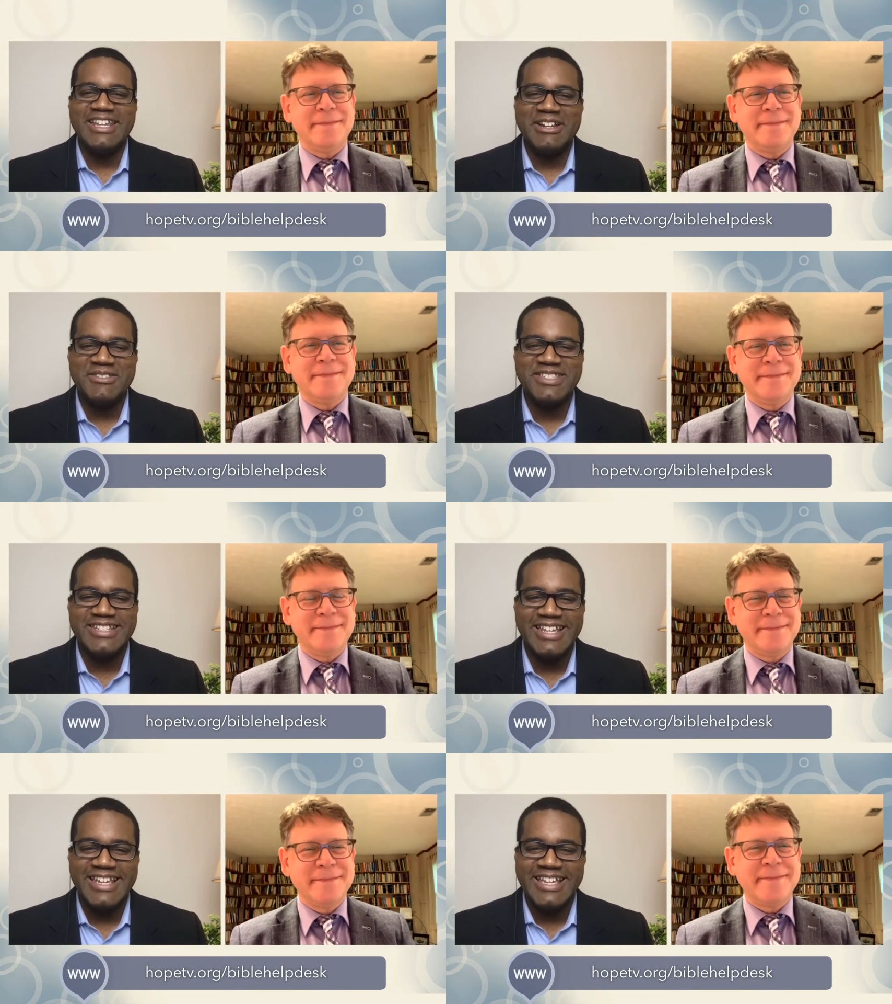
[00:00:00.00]
Speaker 1: here
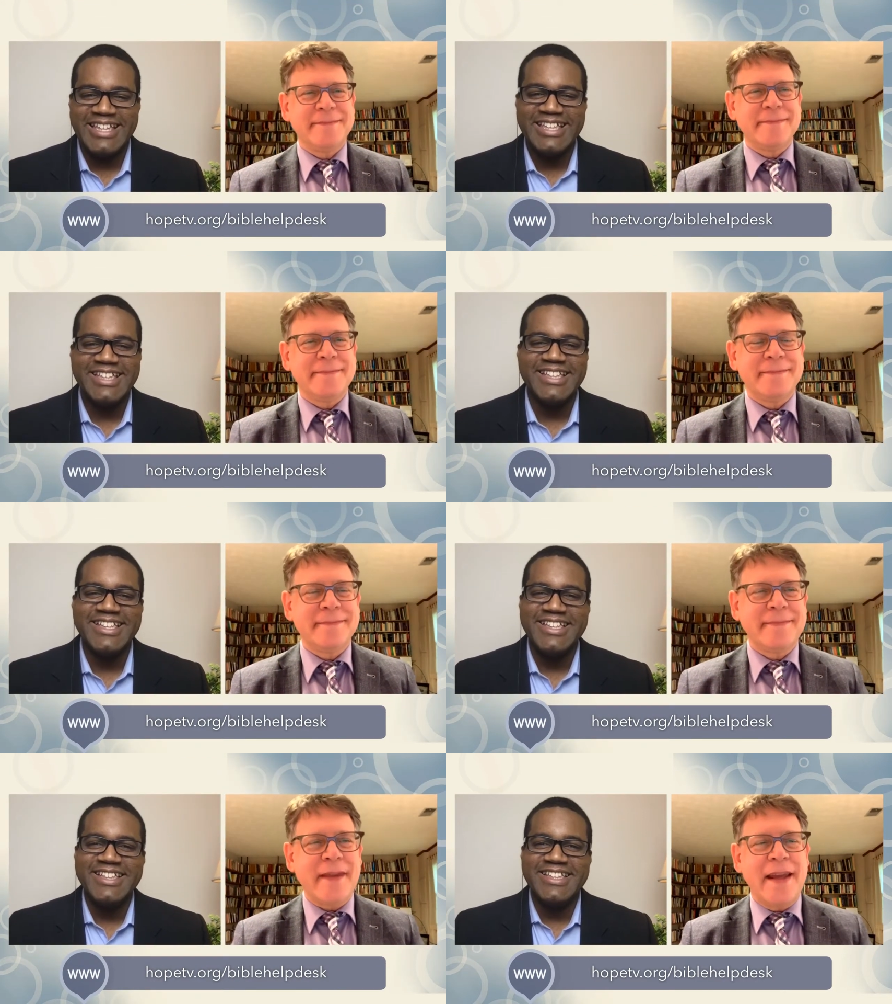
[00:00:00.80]
today.
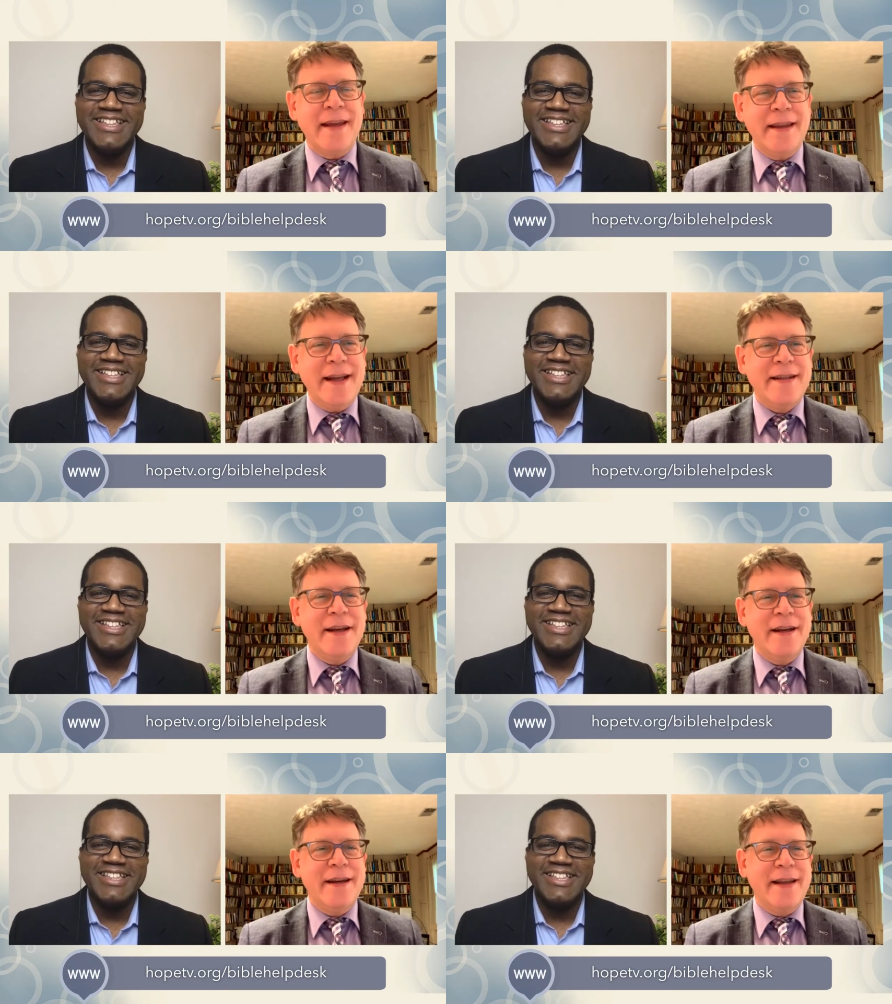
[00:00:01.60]
Speaker 2: That's
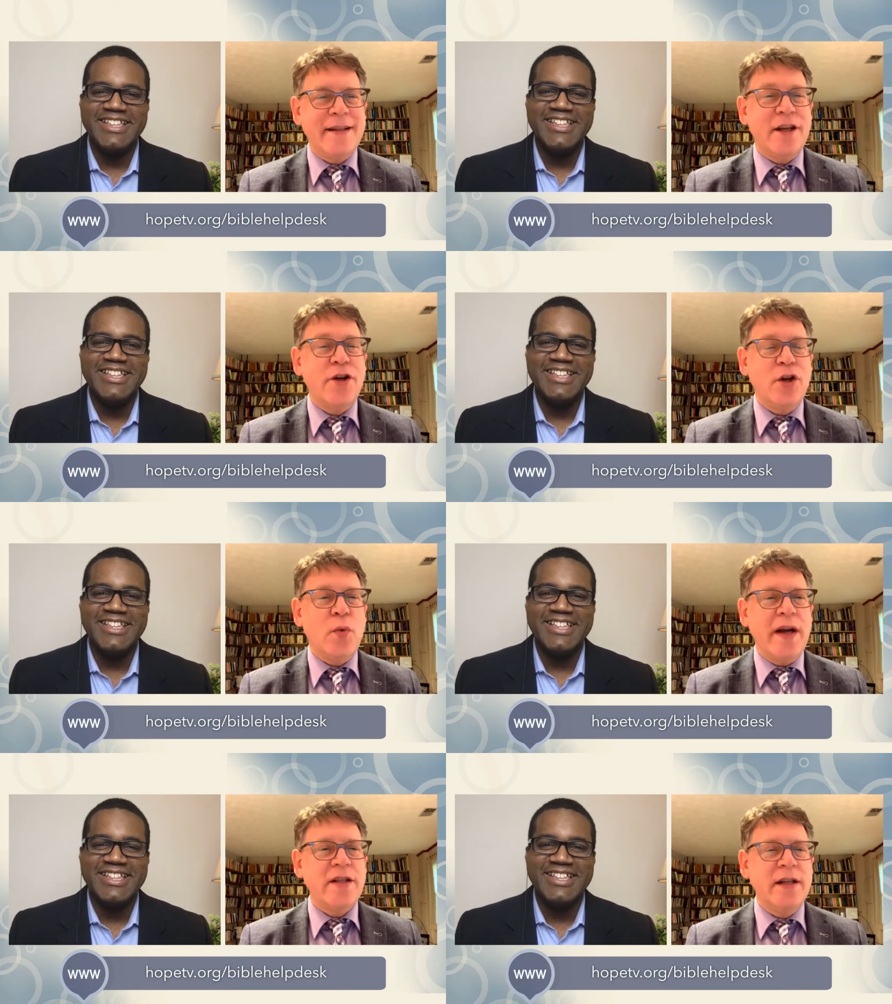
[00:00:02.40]
a that's a good
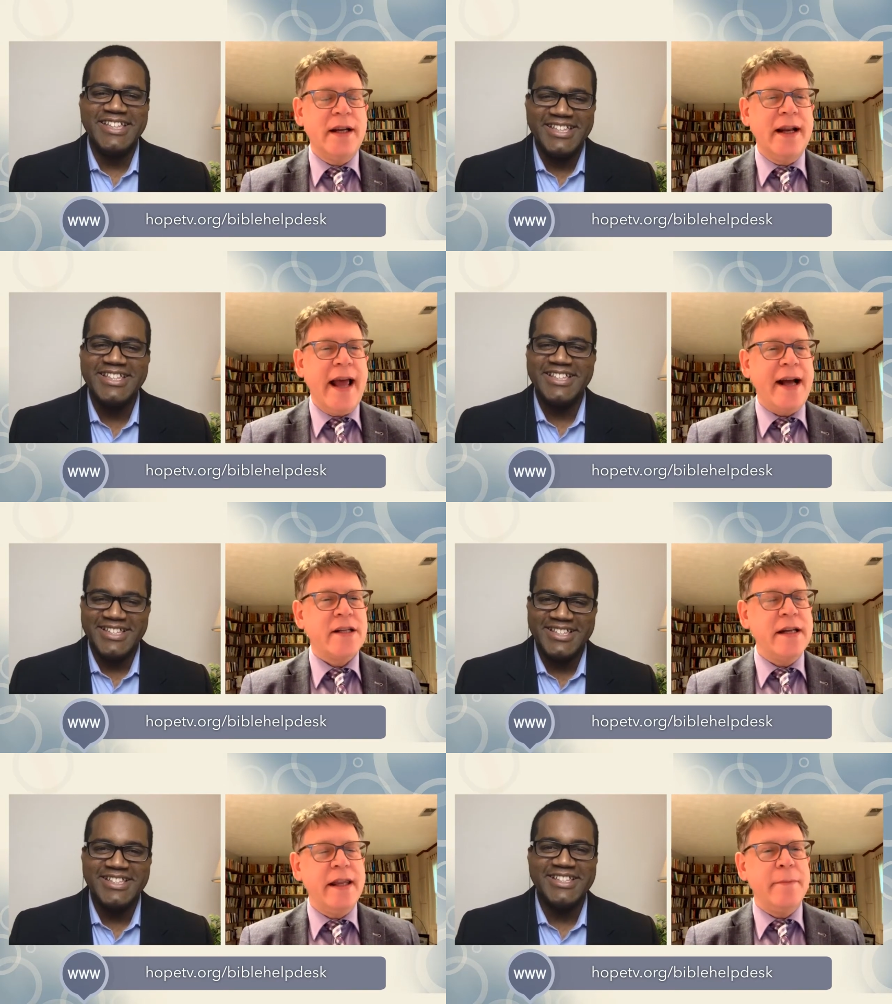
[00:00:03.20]
question, and
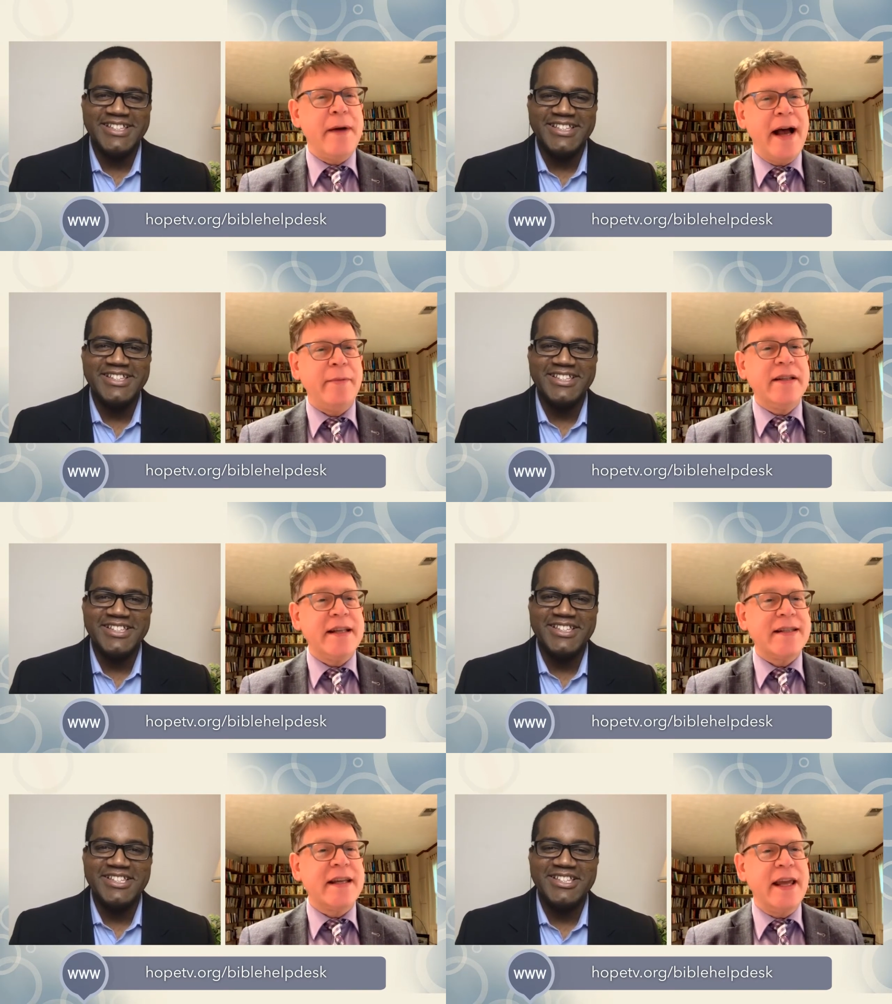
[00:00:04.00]
actually, the Bible
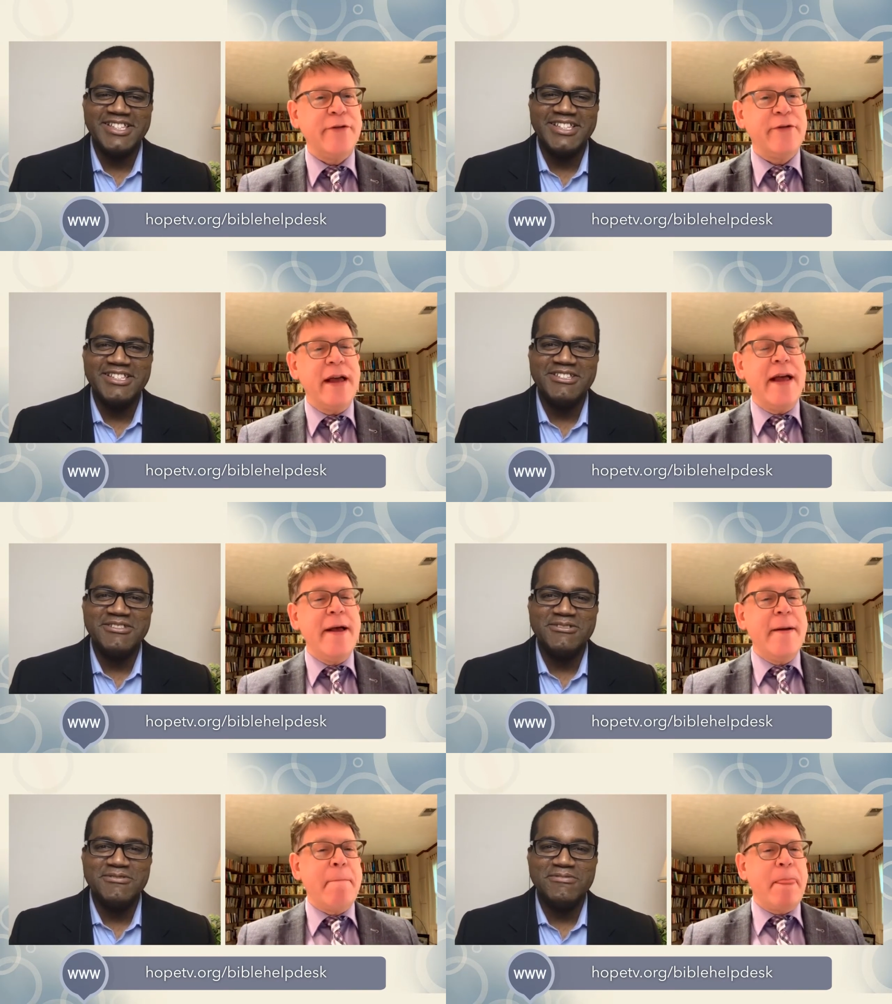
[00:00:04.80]
doesn't give
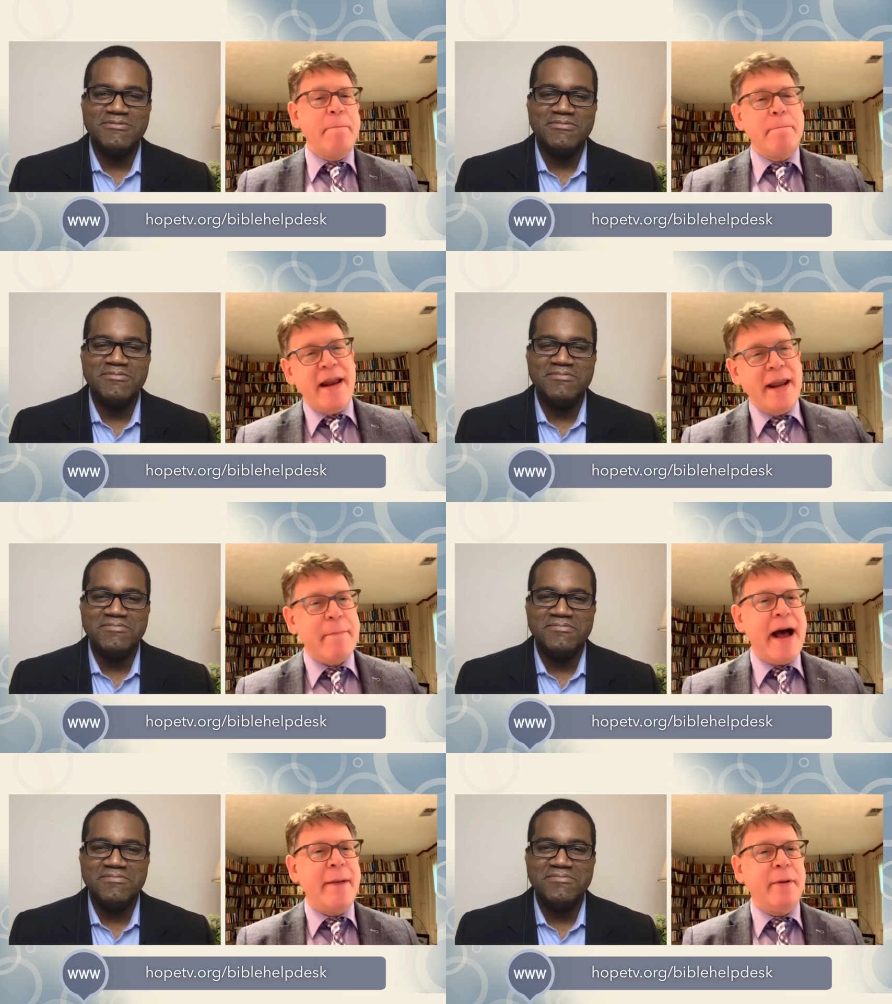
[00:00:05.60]
many
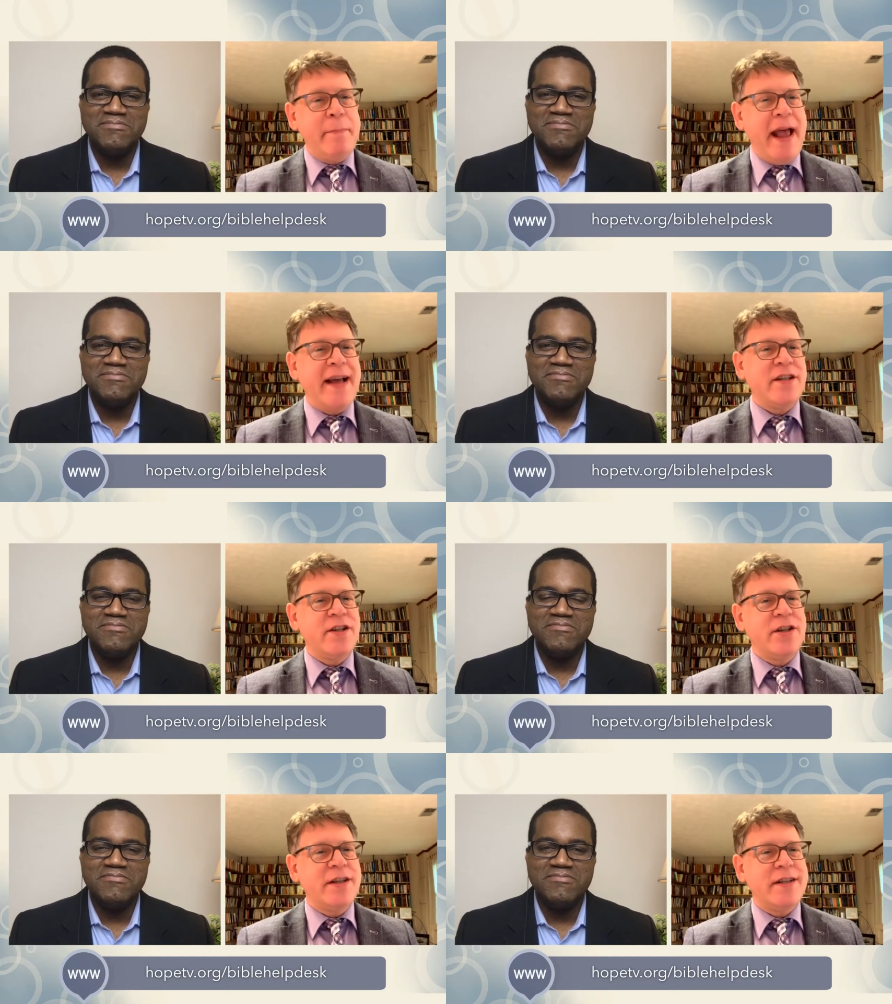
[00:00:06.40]
Bible
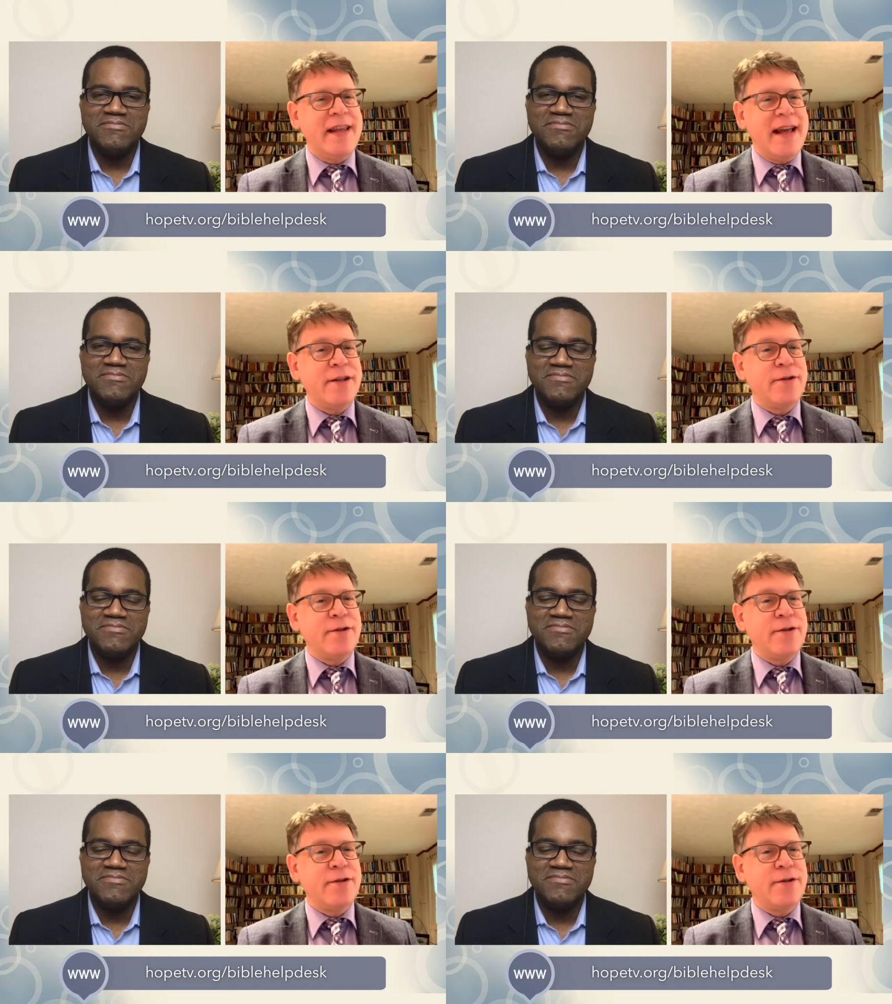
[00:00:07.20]
passages that